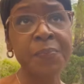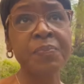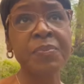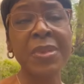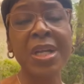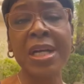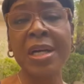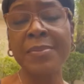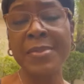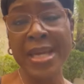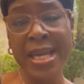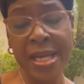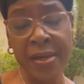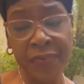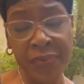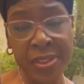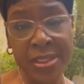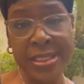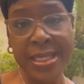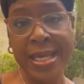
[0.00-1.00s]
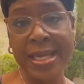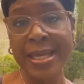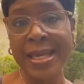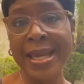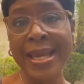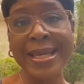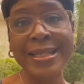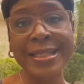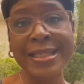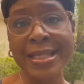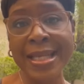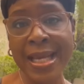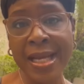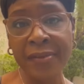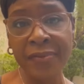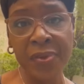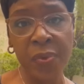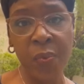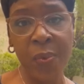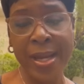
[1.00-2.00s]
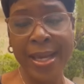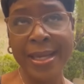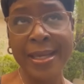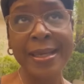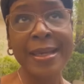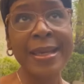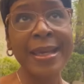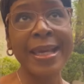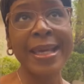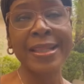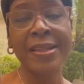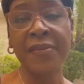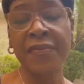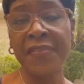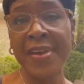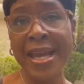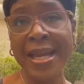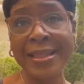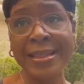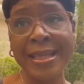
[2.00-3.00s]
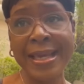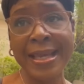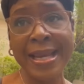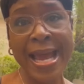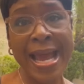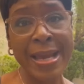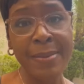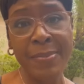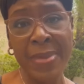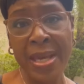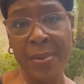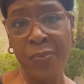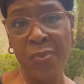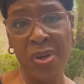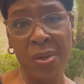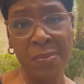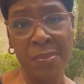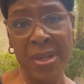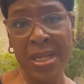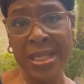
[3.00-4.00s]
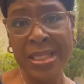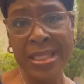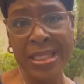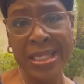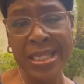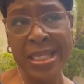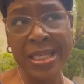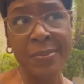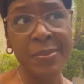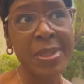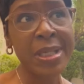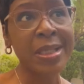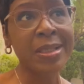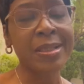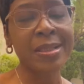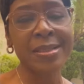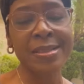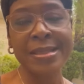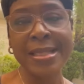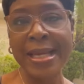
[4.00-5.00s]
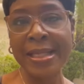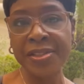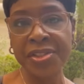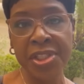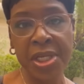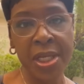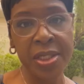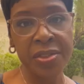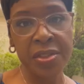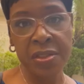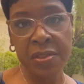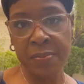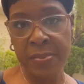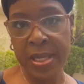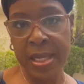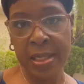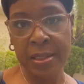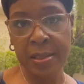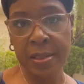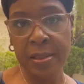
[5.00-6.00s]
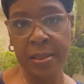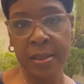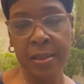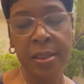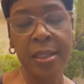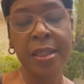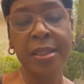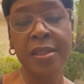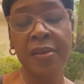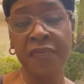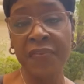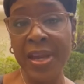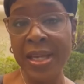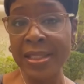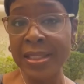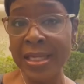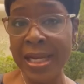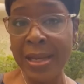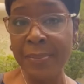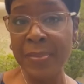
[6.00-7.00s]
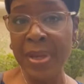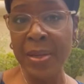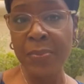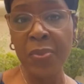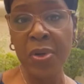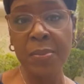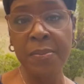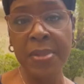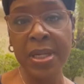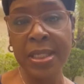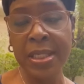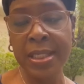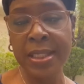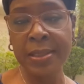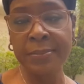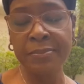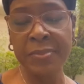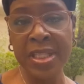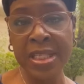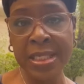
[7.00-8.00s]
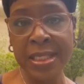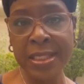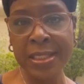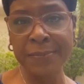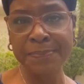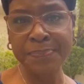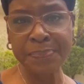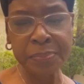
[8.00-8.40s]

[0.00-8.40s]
um, every day and in every way. And the fact that I make more money than him does not change his manhood. The fact that I make more money than in him